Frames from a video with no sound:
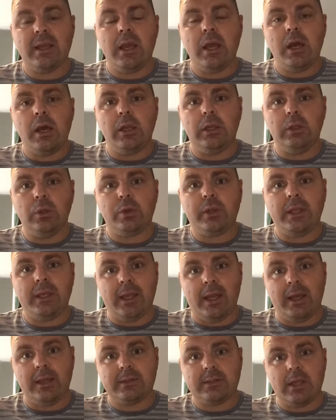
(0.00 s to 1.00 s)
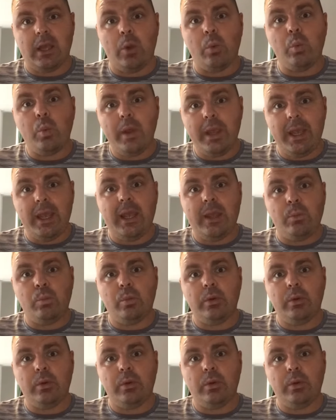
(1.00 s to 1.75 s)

looking at a way in which